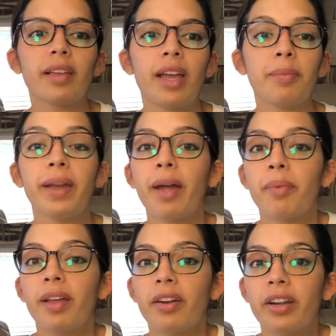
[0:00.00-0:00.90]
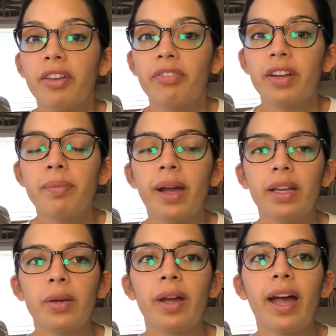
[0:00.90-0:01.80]
I'd be happy to hear any feedback
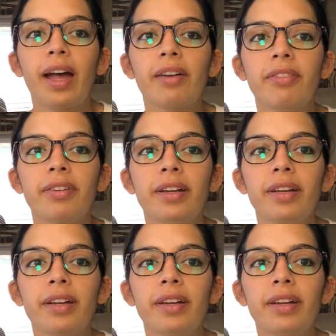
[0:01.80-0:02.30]
you have.